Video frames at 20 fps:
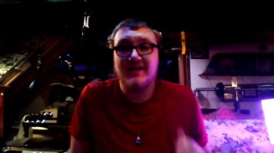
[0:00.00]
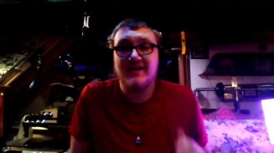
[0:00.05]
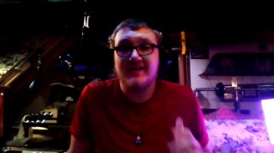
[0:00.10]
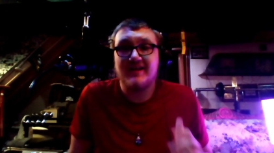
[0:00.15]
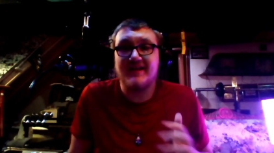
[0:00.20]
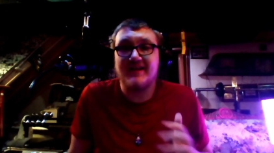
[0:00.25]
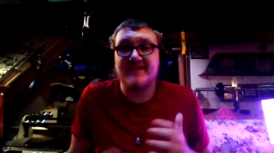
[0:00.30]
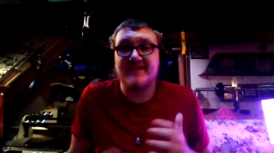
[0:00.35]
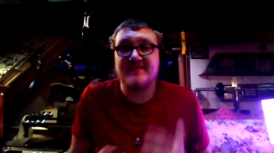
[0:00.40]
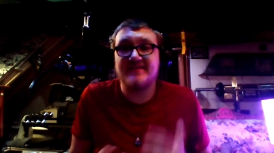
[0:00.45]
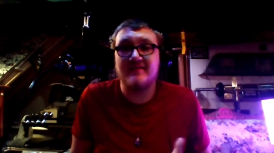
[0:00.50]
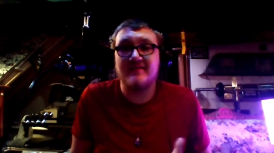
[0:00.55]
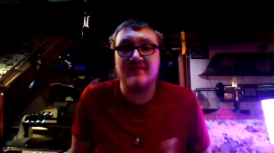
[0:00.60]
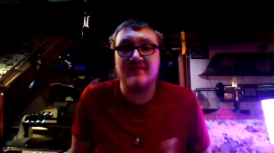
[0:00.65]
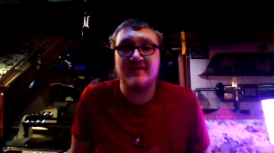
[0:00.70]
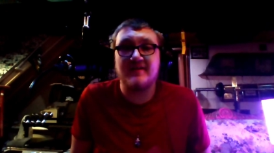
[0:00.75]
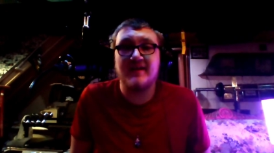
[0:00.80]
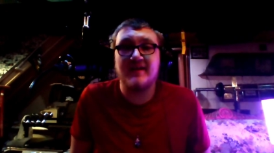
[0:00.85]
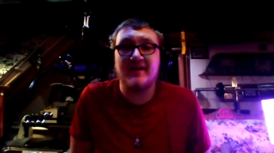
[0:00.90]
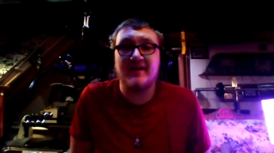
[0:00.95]
that's
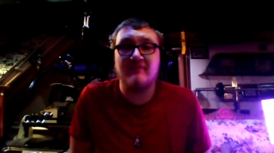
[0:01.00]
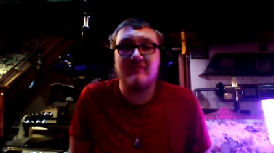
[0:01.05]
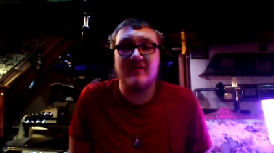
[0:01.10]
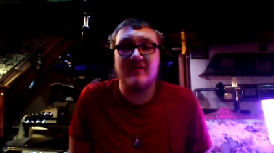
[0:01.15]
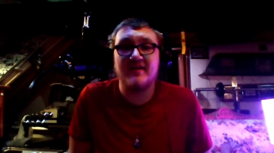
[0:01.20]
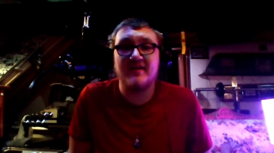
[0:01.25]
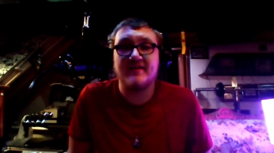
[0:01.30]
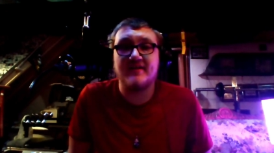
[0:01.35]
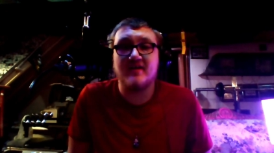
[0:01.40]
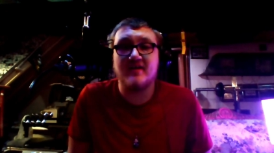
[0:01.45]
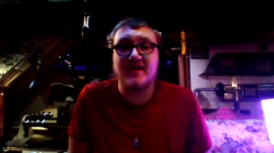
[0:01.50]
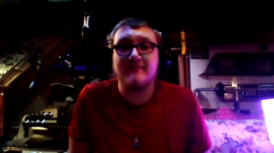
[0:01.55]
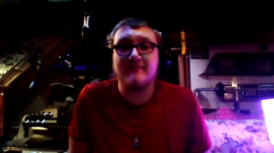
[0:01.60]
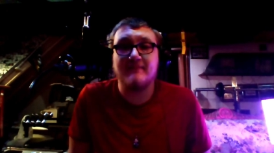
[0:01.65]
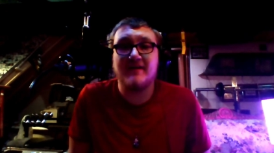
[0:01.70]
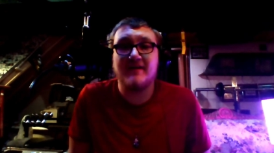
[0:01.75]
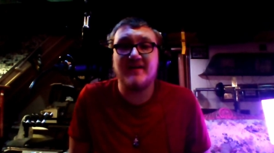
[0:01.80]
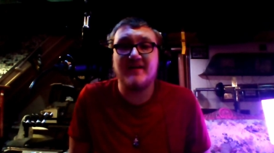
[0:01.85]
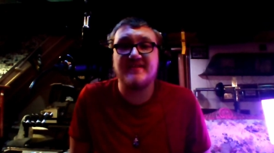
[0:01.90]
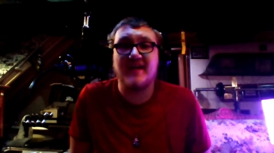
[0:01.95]
another thing I wanted to talk
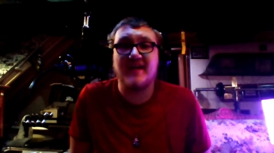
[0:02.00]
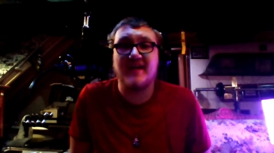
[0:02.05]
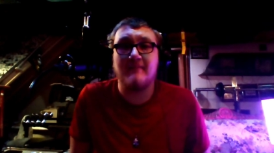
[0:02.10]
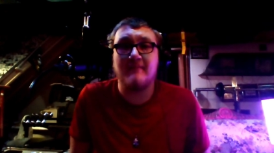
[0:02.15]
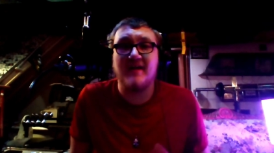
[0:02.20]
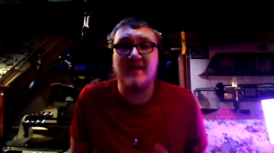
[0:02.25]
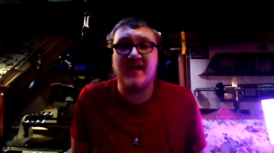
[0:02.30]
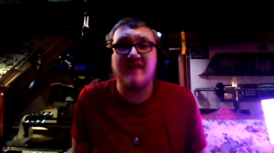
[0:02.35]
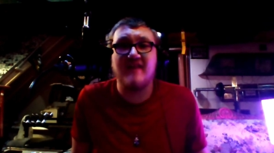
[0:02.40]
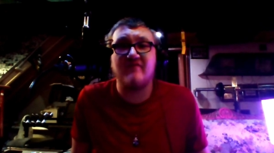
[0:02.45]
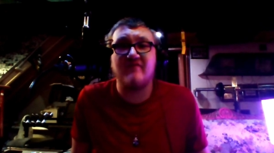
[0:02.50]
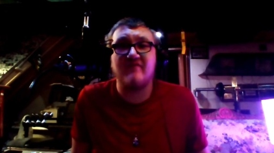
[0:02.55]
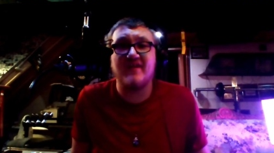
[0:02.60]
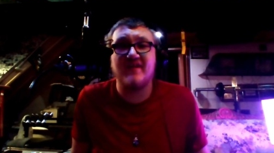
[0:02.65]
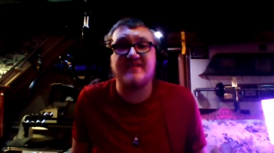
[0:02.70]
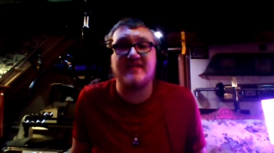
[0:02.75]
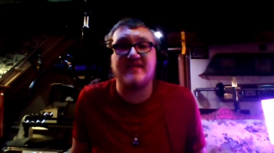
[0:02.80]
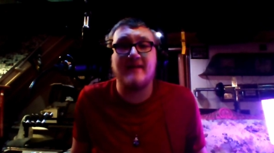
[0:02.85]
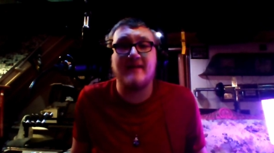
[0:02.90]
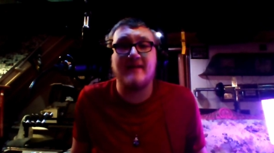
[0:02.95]
about is I might have
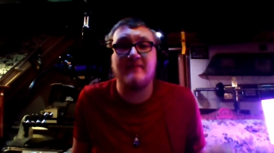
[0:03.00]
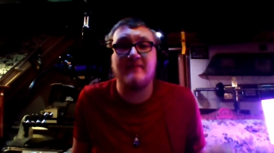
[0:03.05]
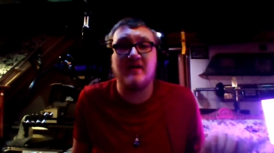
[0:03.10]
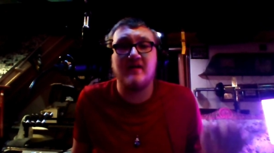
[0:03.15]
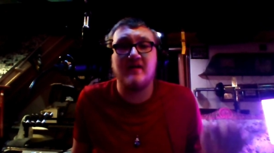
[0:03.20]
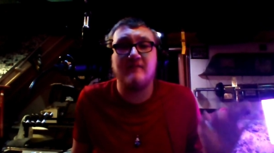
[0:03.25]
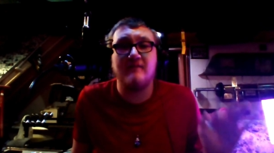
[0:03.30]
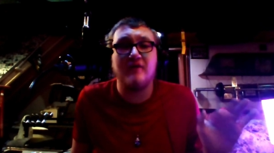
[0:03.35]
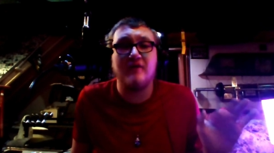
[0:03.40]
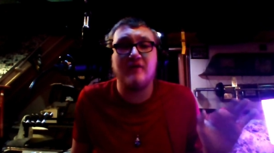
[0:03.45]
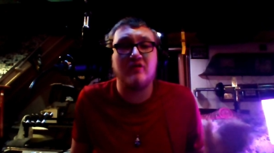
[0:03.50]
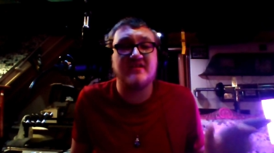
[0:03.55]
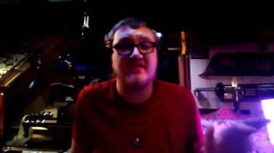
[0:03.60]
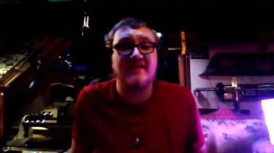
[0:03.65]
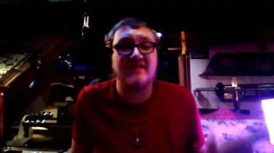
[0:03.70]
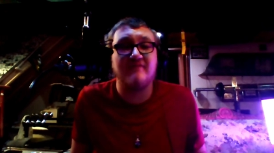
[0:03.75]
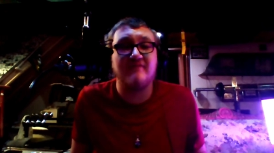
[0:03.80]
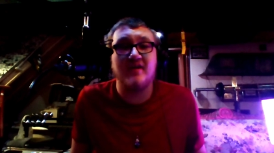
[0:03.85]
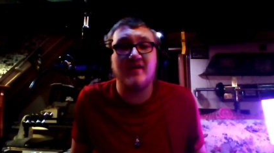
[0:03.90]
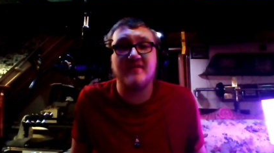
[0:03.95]
less time to focus
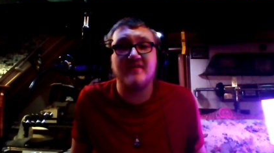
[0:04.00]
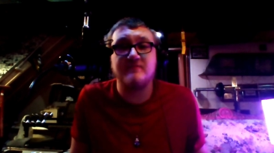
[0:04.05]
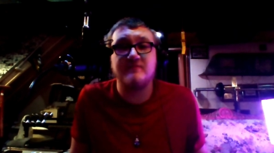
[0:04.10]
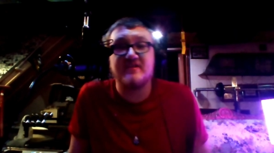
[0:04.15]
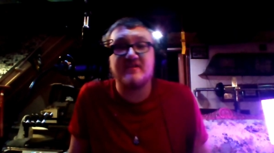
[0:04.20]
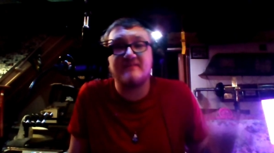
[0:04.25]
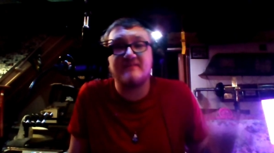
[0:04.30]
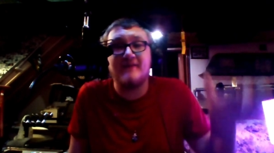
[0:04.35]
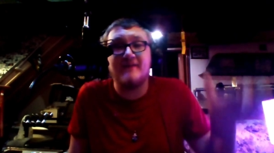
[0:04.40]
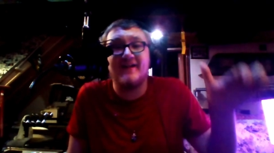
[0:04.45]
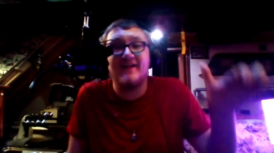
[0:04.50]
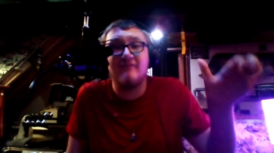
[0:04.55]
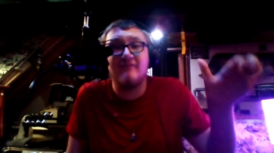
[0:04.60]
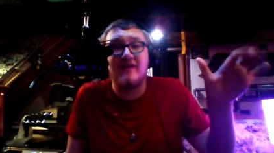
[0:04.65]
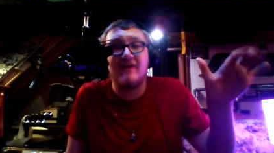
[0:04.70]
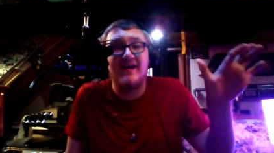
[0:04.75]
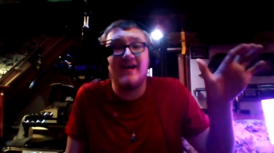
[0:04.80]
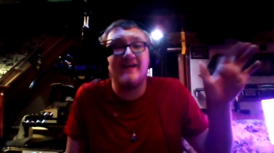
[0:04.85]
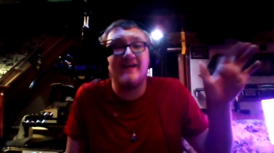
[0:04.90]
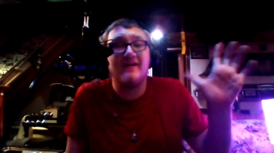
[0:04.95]
on videos, which is probably
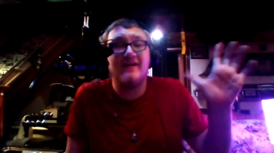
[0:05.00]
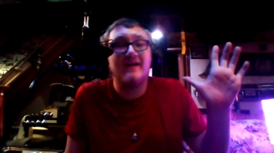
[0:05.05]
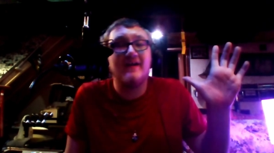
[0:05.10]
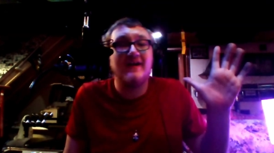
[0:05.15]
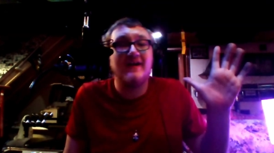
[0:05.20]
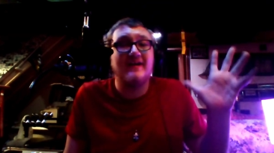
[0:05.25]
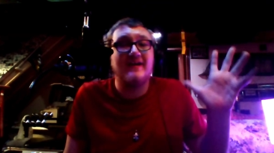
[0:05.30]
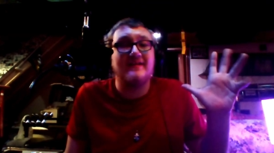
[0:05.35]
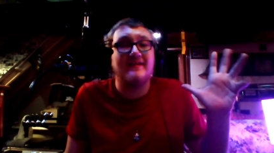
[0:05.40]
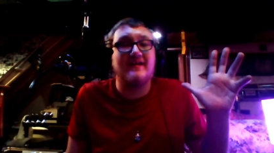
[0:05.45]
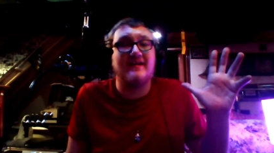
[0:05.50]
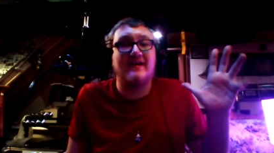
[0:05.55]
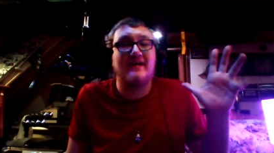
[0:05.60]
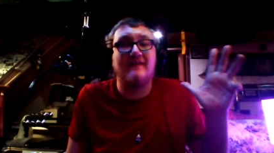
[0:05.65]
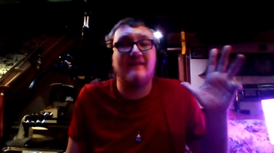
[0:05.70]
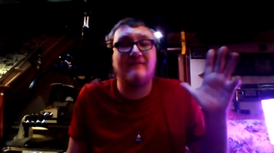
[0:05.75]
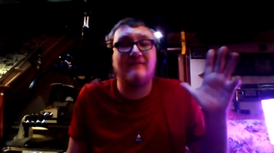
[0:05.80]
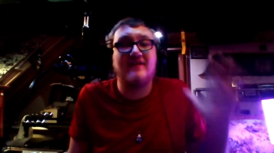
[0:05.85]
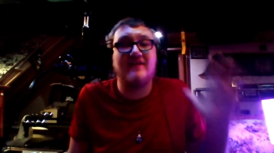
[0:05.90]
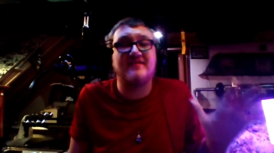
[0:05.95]
why
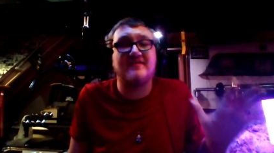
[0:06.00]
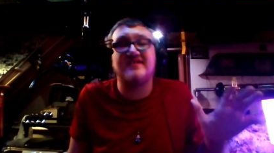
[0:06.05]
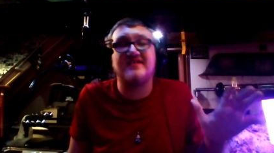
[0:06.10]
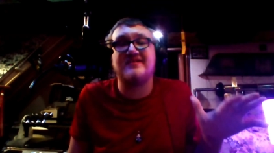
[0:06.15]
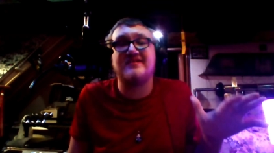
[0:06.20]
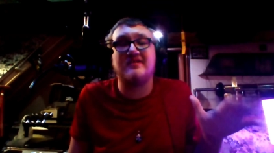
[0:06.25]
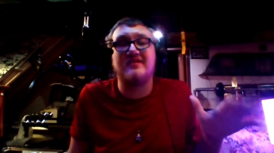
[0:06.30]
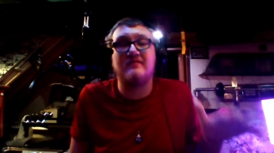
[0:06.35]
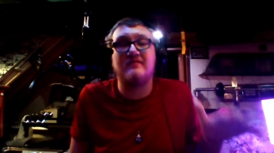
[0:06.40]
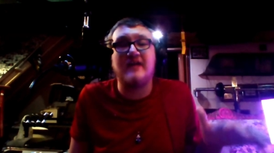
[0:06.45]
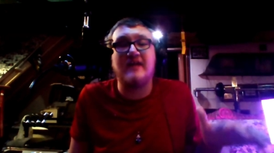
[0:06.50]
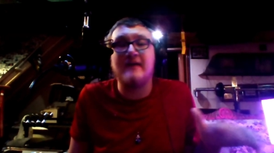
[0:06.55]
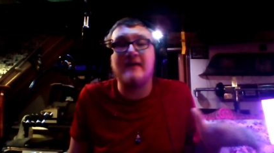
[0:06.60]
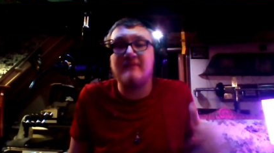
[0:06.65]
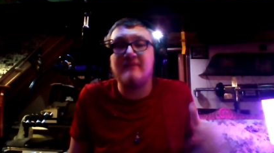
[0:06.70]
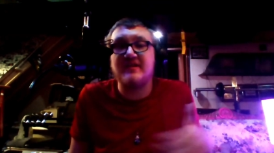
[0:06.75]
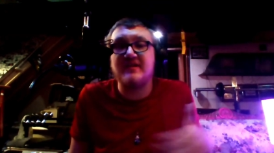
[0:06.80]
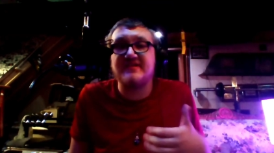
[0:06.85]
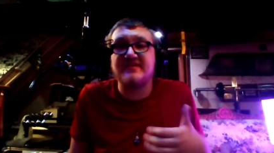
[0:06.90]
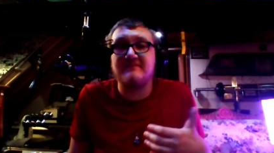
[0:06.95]
the videos have slowed down
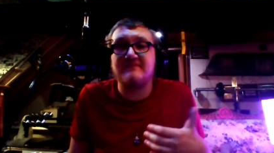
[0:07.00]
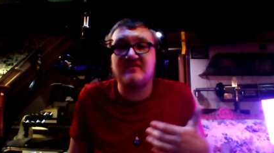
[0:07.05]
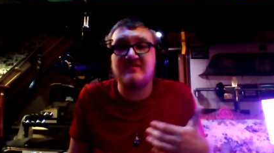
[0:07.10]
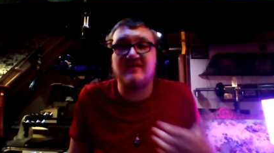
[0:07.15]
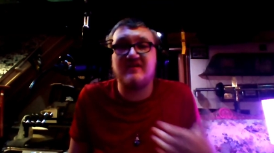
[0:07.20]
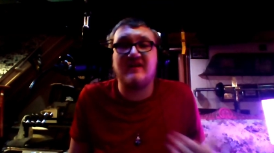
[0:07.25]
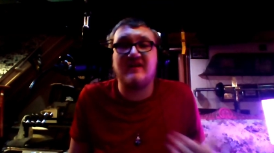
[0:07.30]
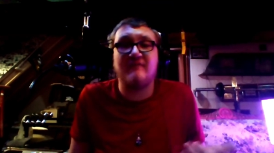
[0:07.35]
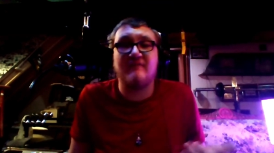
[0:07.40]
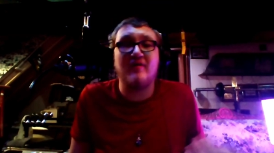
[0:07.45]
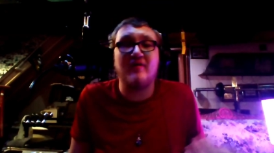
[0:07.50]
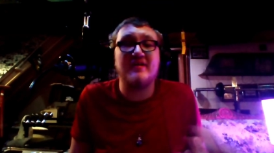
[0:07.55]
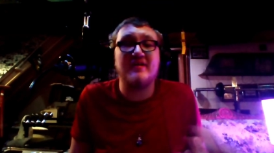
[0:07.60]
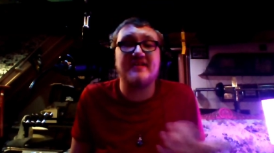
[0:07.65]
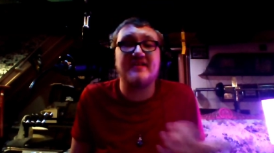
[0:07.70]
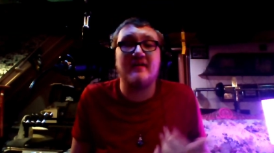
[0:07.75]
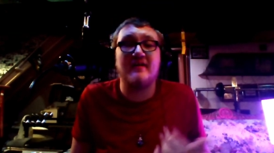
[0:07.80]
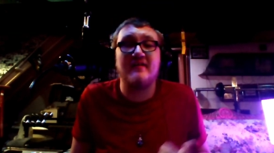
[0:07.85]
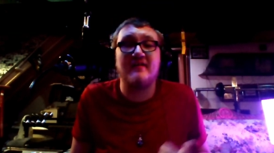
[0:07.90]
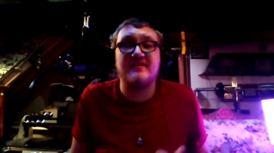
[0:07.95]
because I've been trying to
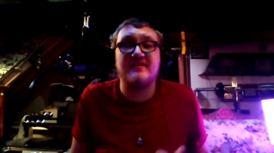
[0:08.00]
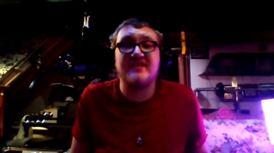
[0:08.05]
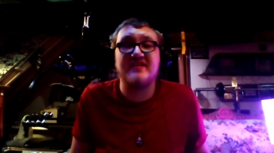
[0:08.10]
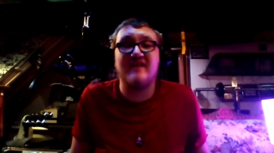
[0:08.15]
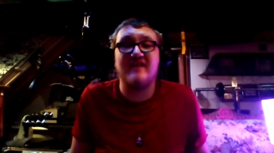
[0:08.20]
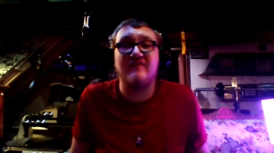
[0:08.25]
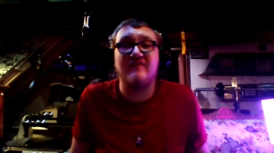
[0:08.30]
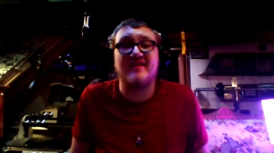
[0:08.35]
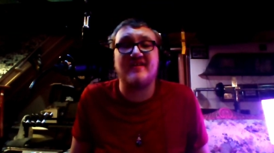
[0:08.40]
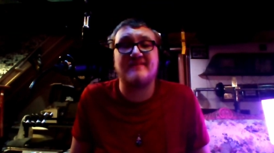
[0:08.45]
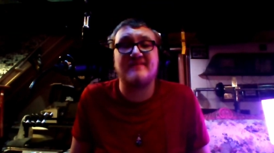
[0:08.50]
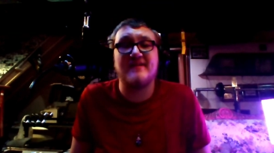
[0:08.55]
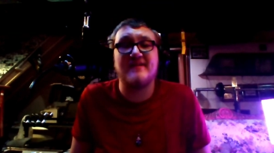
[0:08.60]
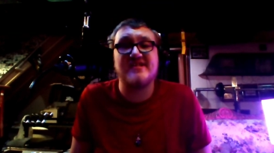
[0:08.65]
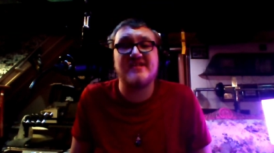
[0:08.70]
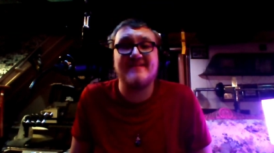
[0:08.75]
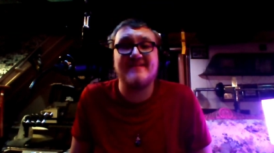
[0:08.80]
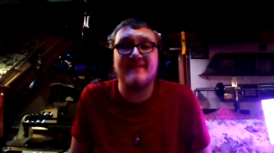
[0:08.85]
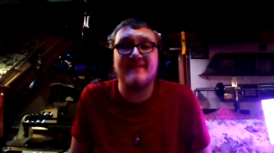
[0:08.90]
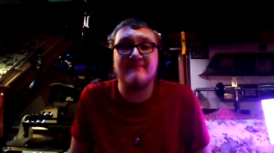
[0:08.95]
focus on other stuff,
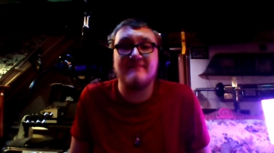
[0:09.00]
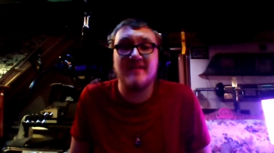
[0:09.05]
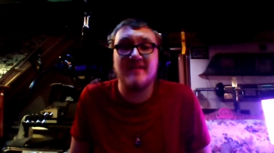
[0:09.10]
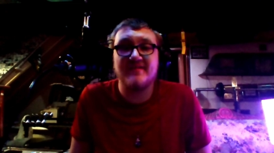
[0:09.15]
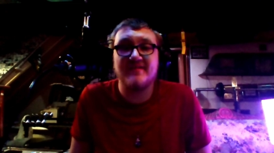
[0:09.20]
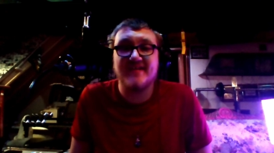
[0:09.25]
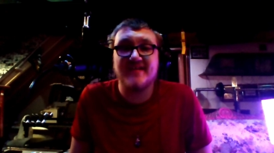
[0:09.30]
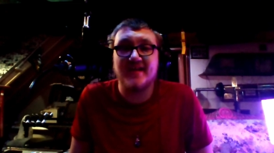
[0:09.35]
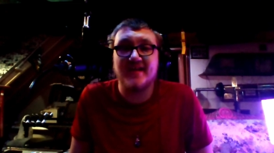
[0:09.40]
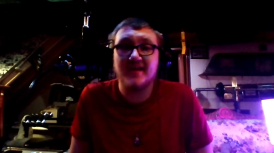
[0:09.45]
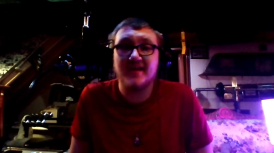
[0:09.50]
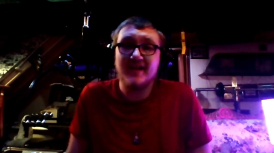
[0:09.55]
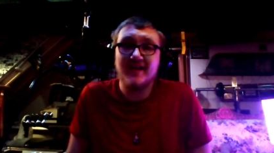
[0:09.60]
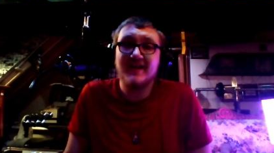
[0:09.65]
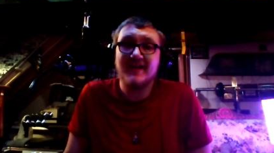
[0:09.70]
especially my music.